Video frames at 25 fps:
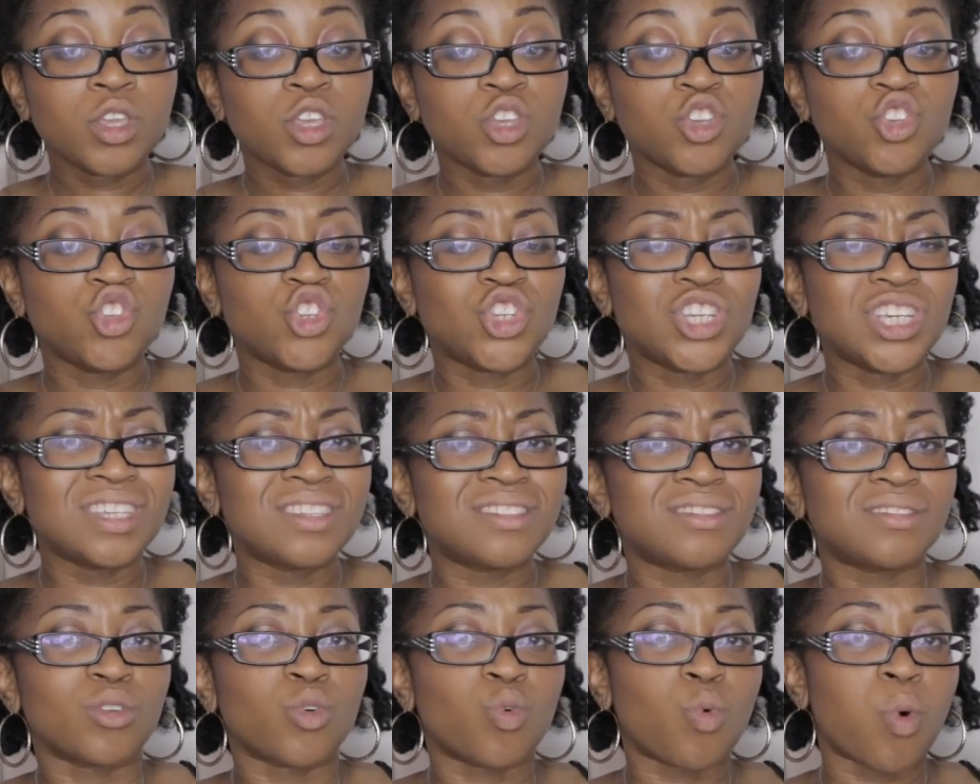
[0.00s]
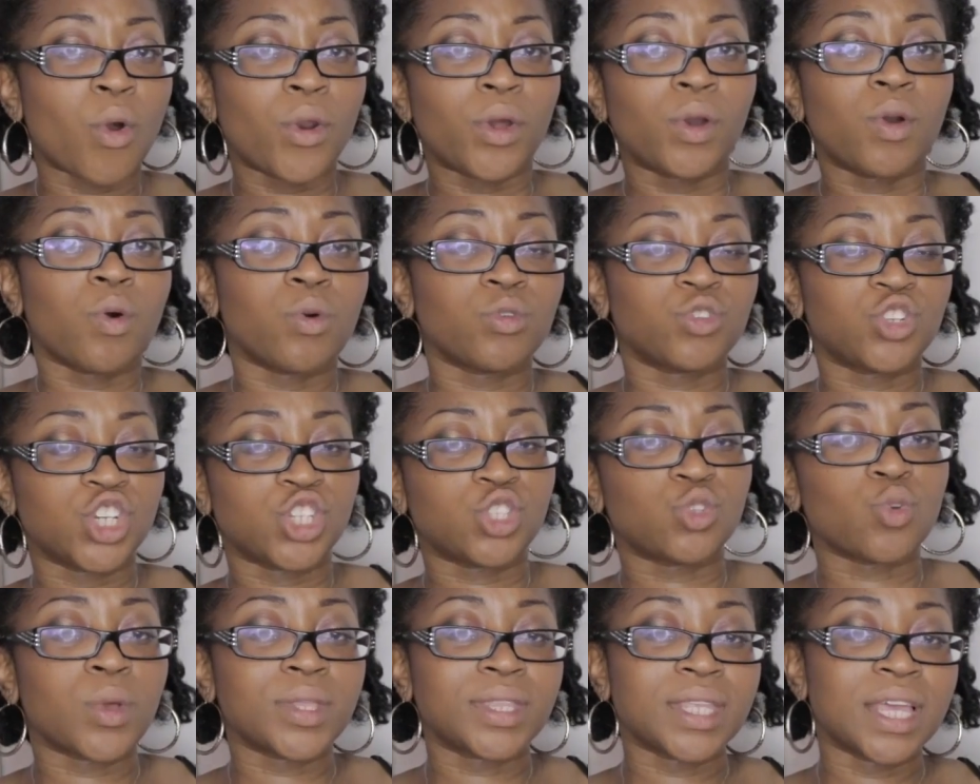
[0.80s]
she's quote unquote, she
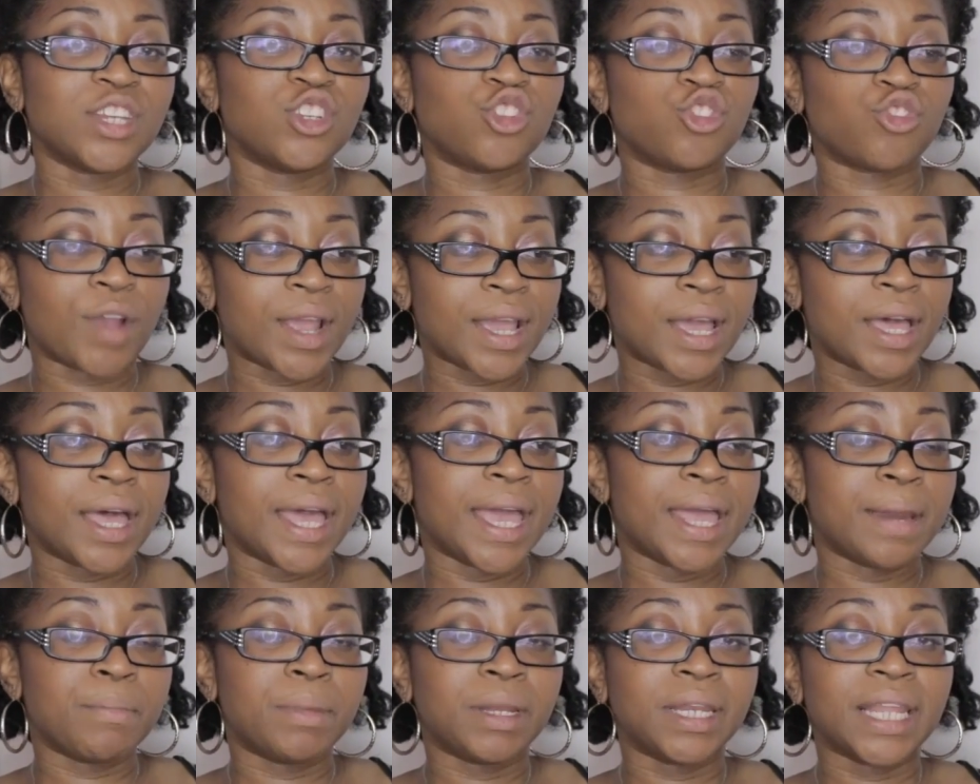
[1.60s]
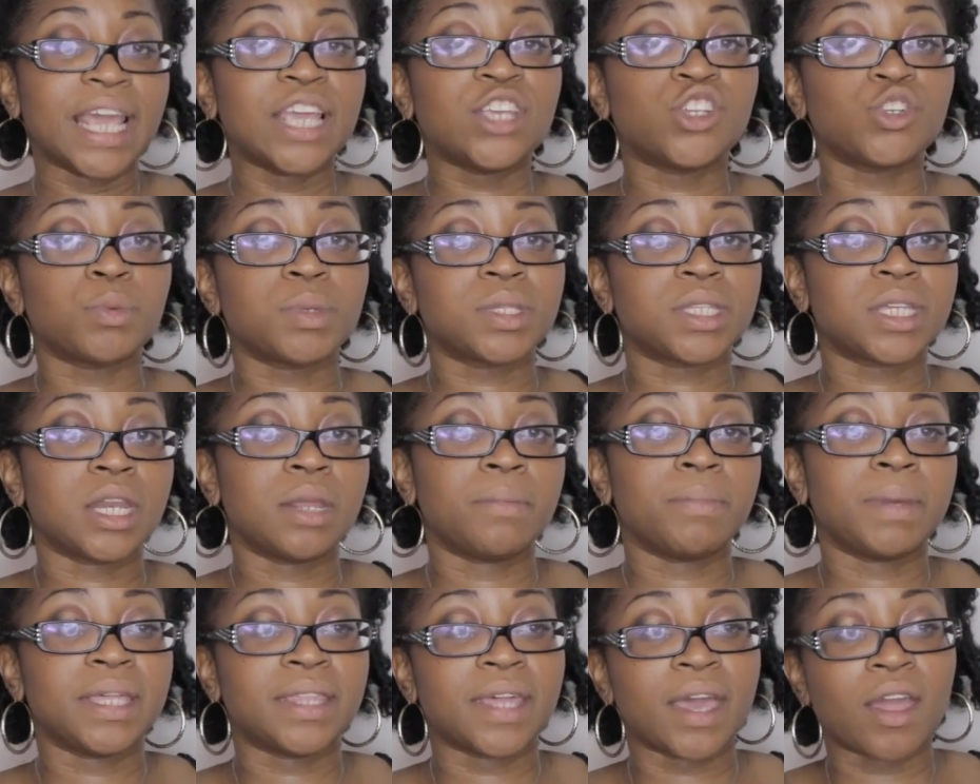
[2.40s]
thought that Draya and Malaysia was
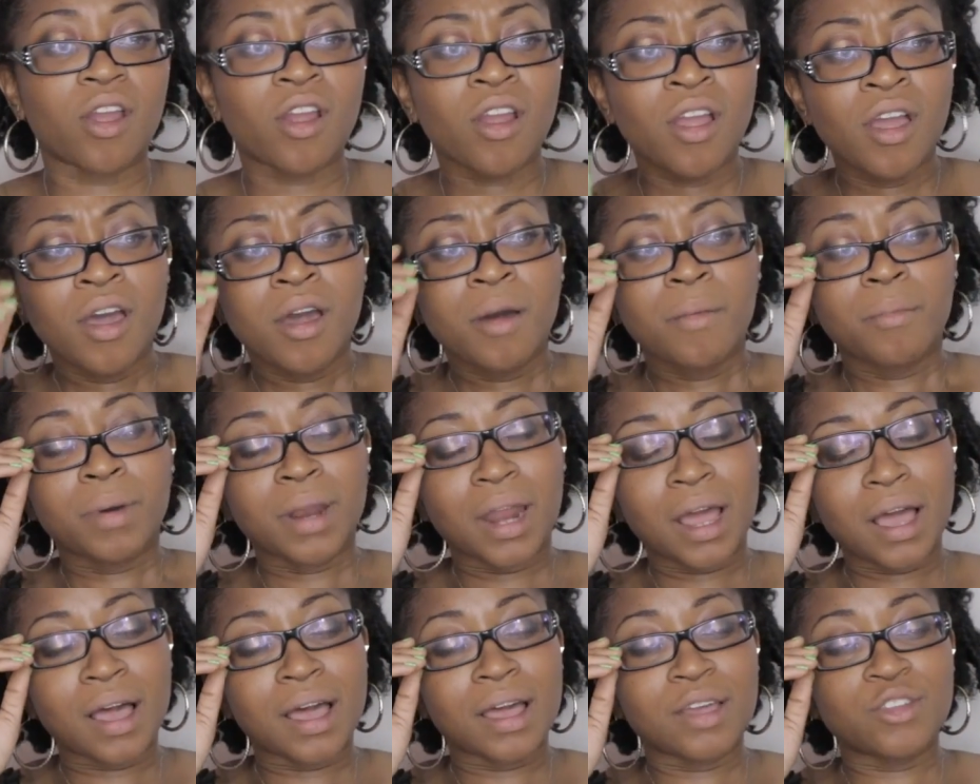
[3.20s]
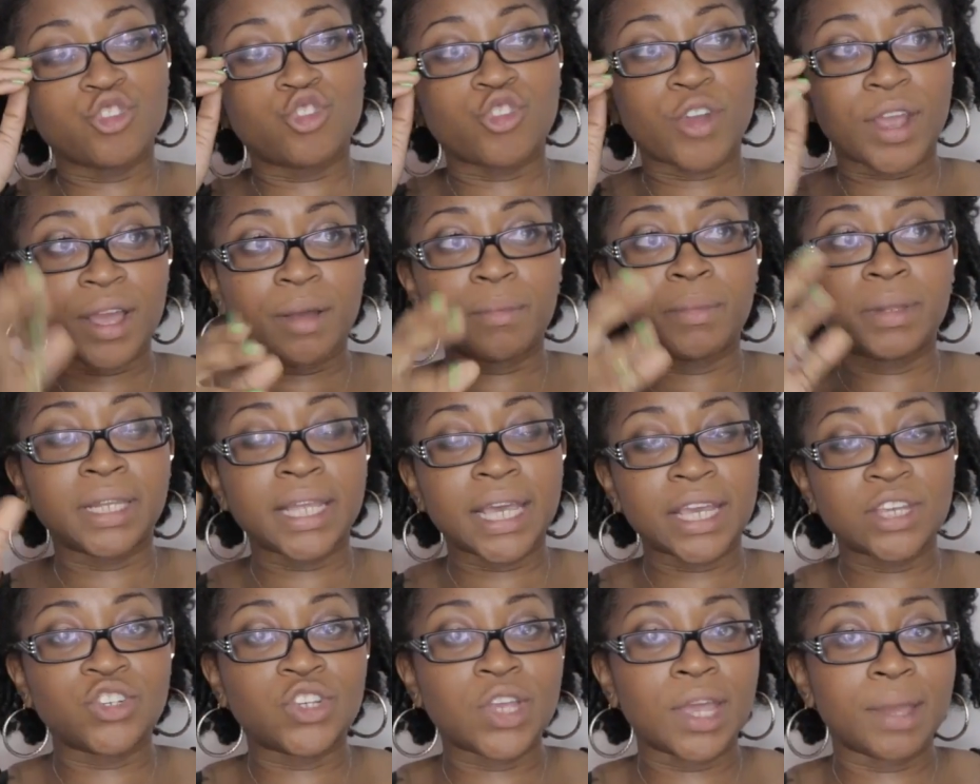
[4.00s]
going to be there, but Draya,
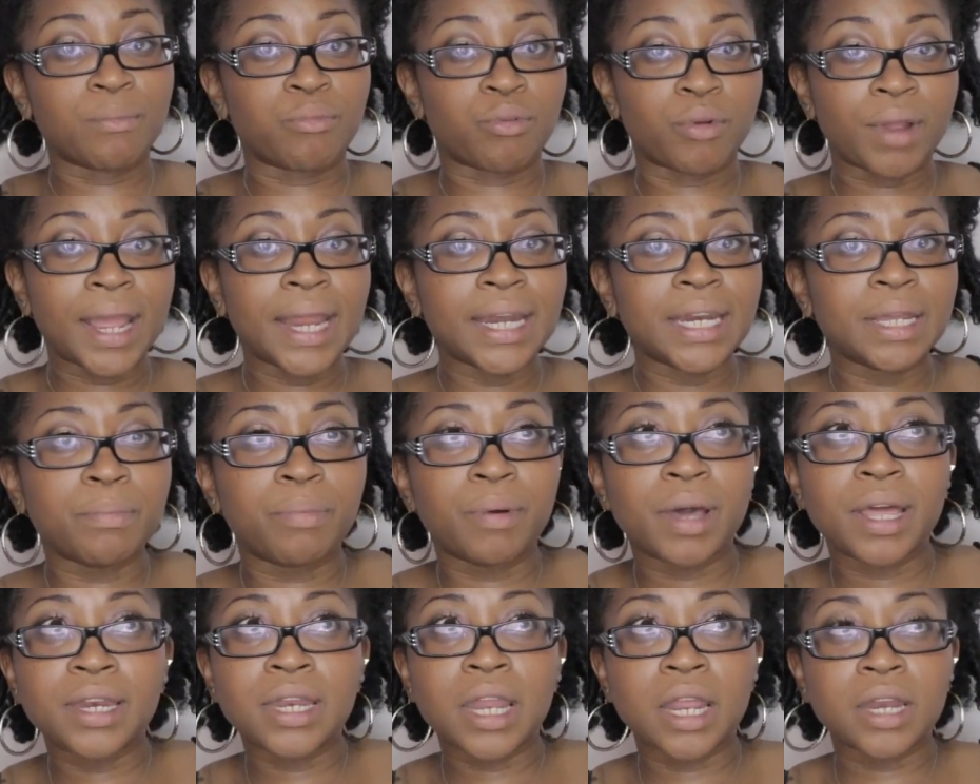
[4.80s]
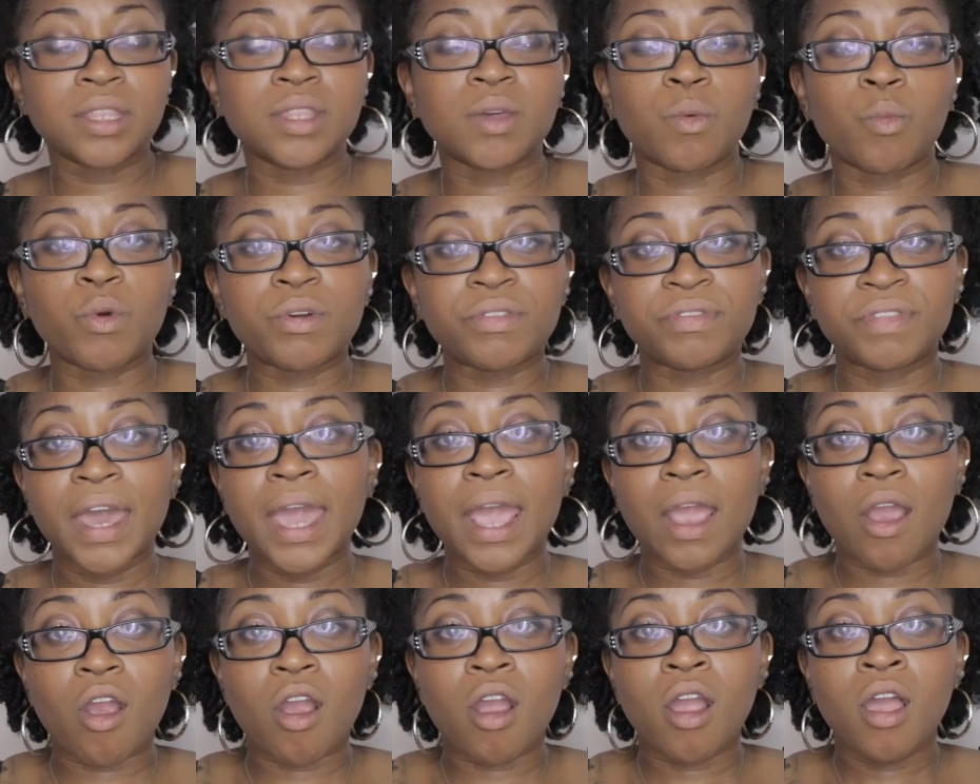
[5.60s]
Malaysia and Brandy, but none of them were
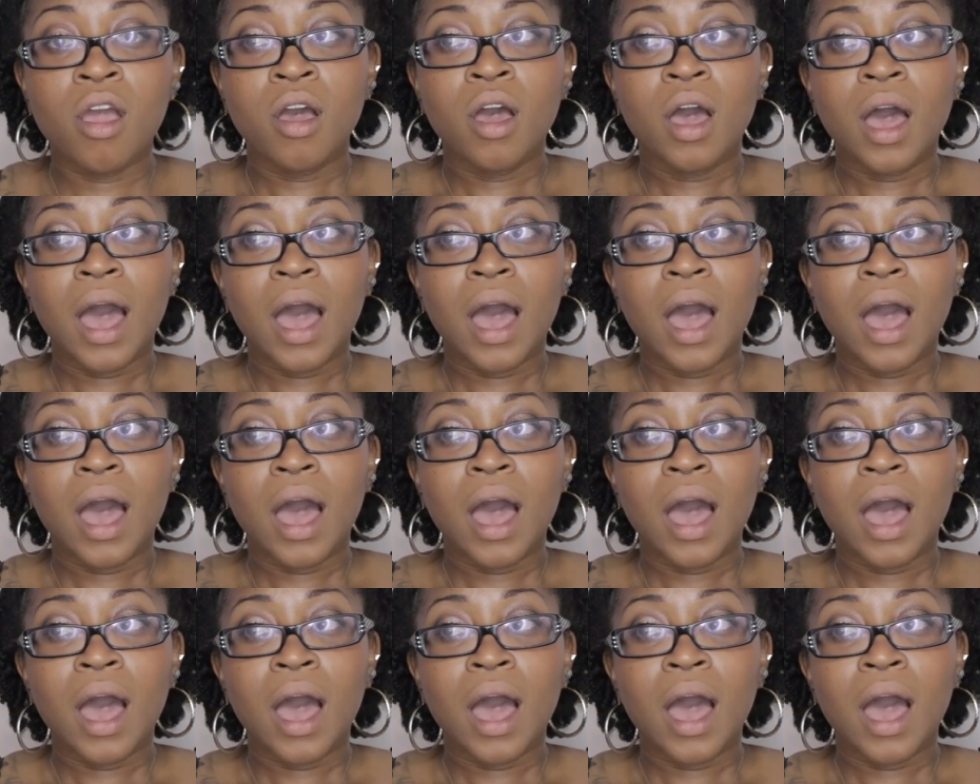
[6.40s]
there.